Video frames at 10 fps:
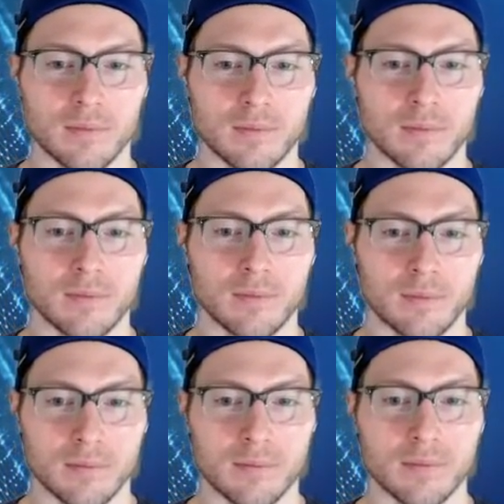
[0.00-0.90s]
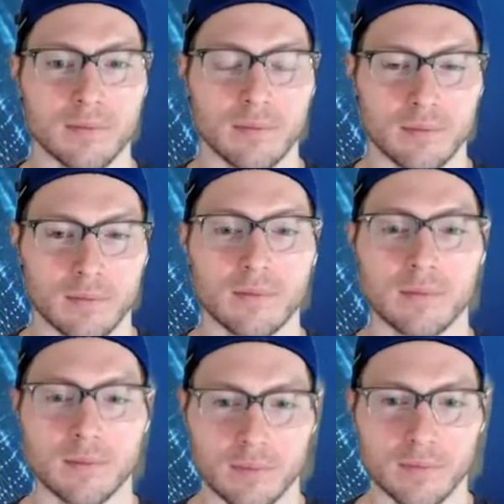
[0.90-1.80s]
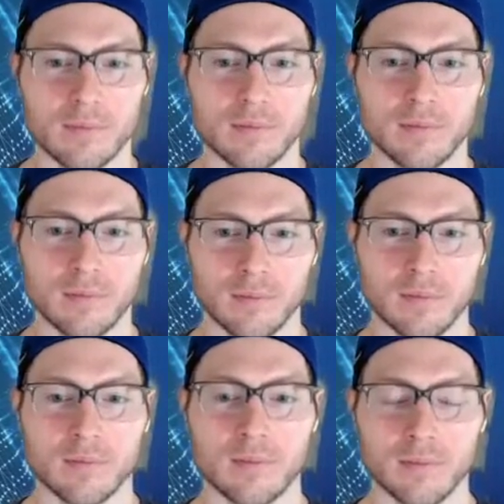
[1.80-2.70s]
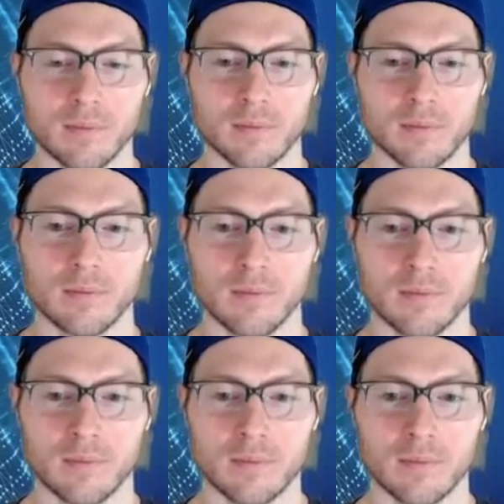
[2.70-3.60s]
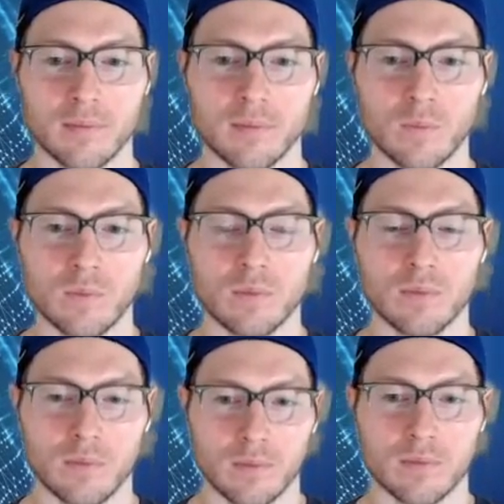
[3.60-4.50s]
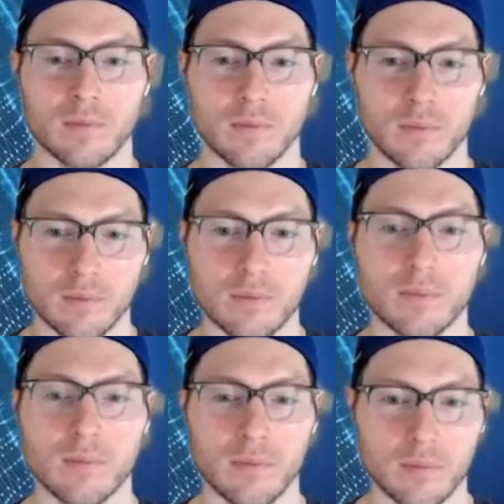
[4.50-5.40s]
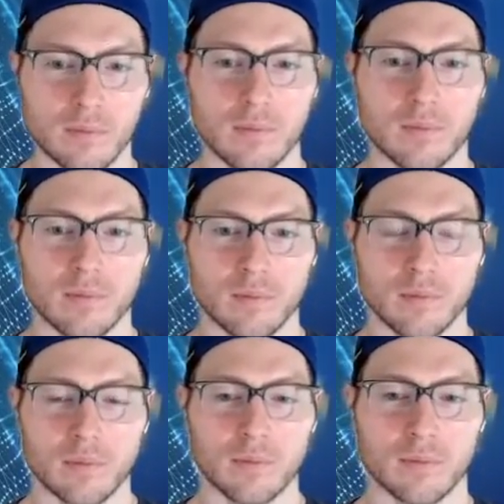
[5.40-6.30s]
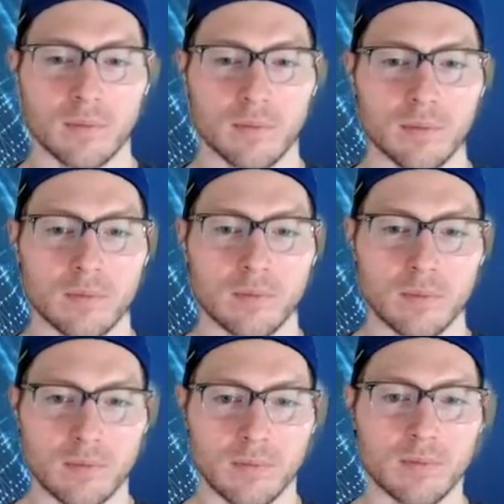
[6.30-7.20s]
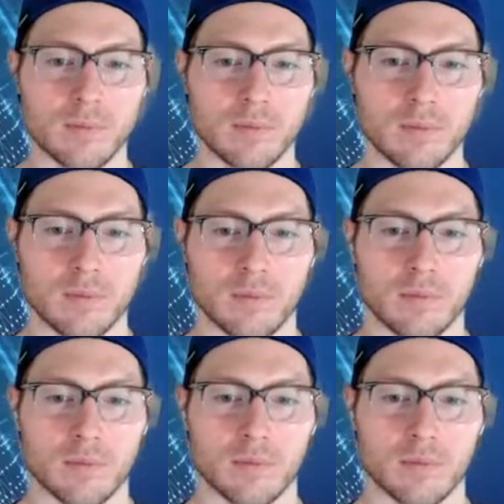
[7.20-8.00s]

This person isn't speaking.